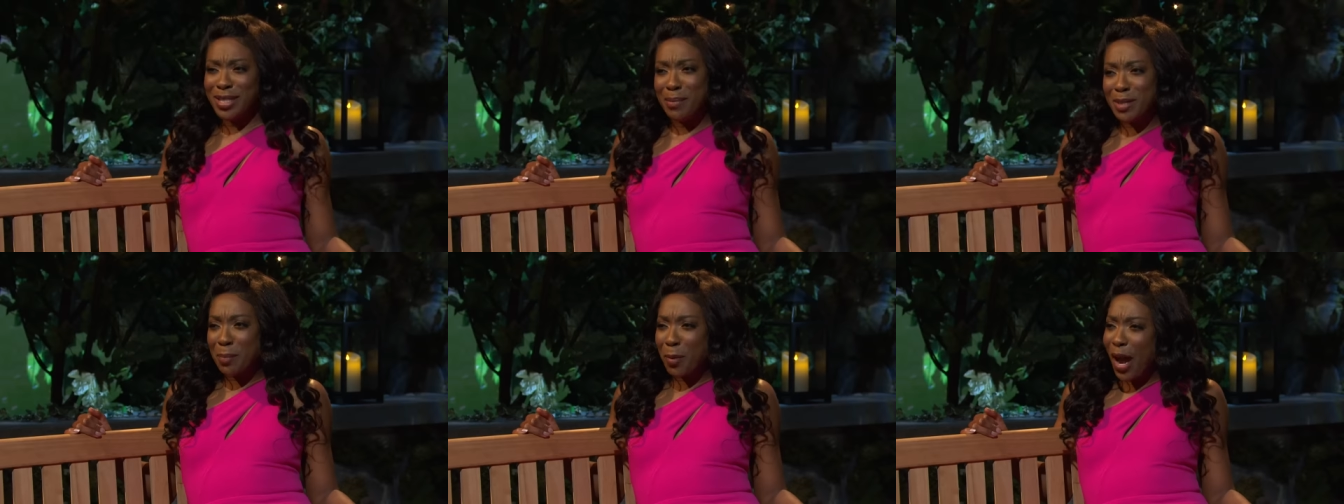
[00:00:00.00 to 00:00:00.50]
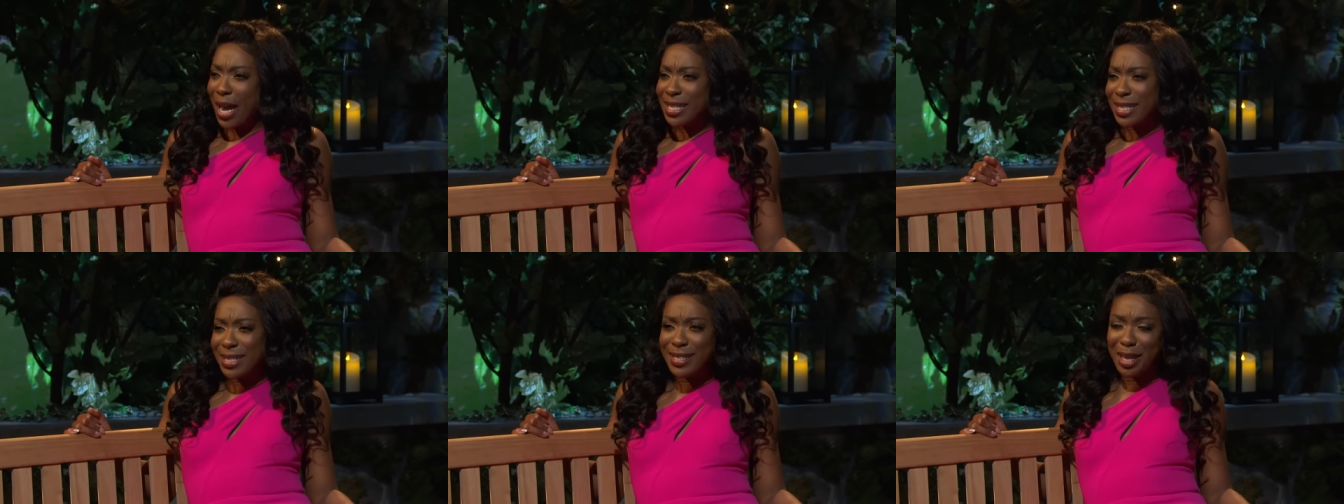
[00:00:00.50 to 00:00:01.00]
seem surprised
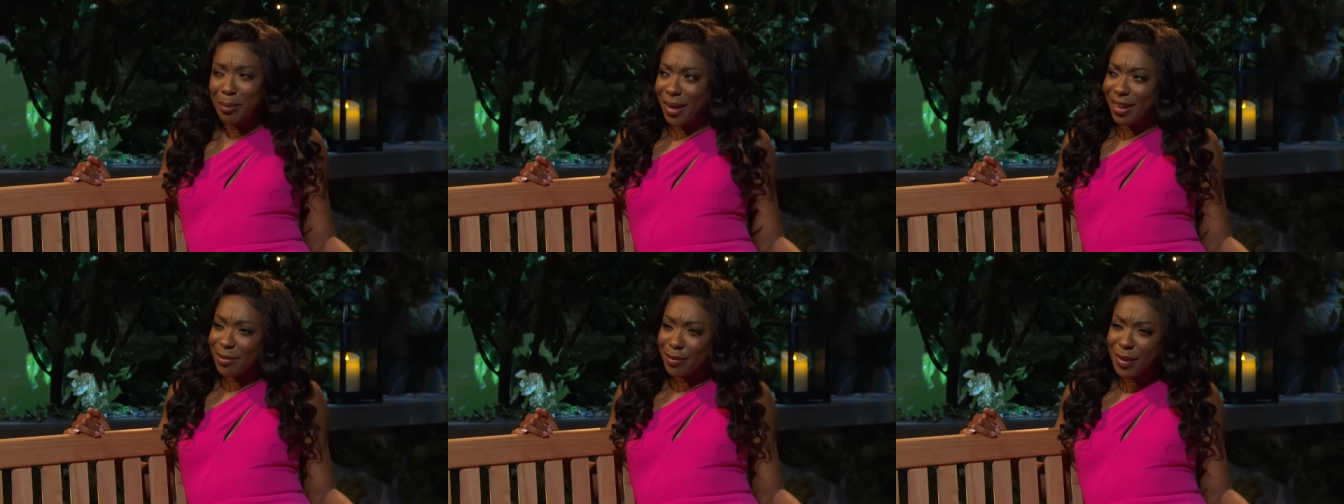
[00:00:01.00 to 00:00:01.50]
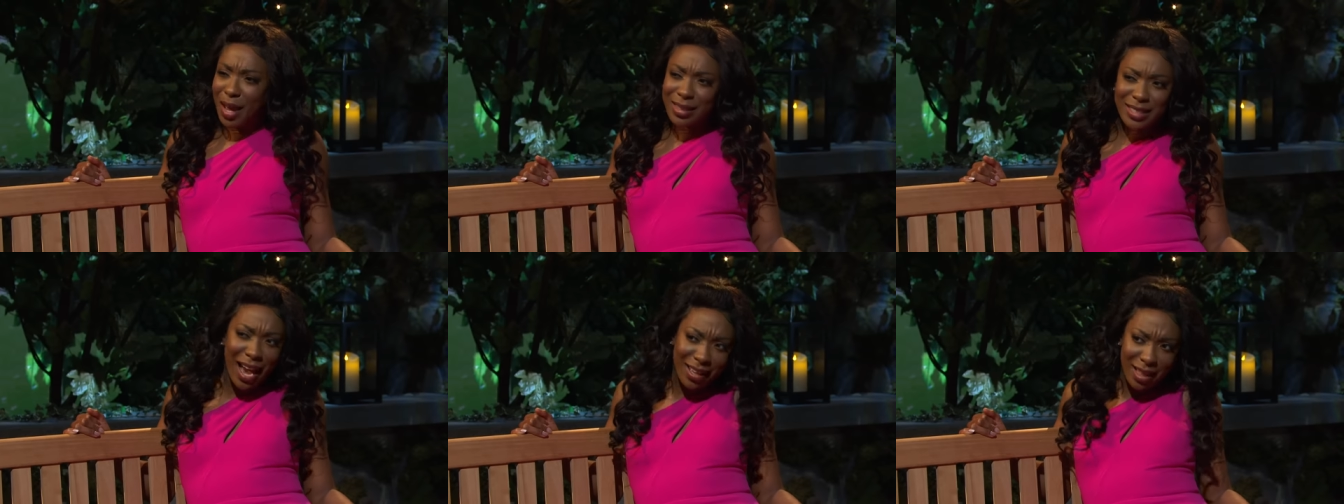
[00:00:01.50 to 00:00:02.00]
to see me. I
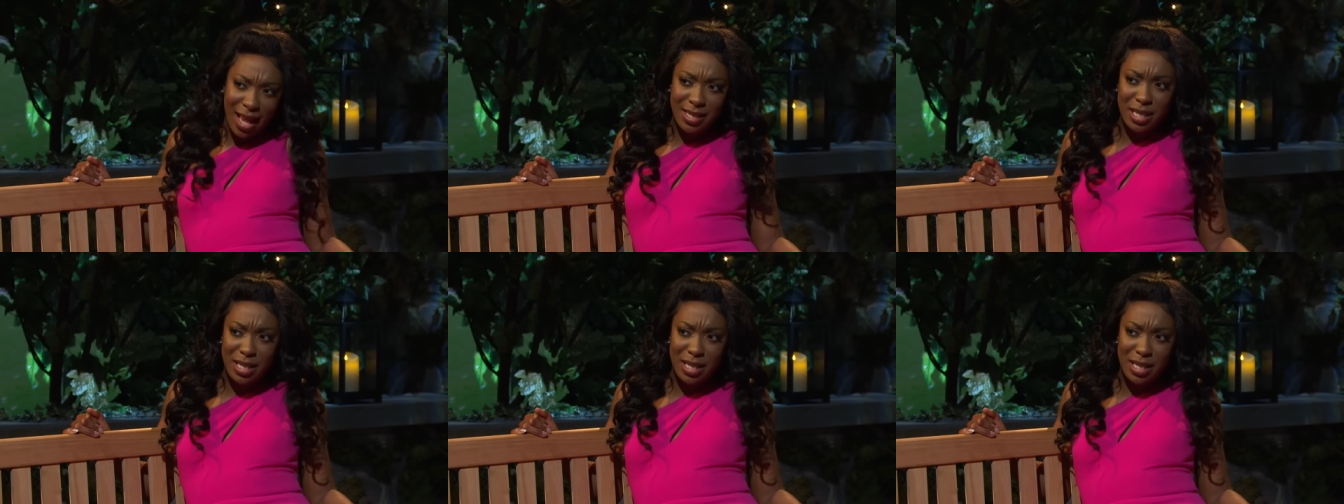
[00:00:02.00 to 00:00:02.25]
died last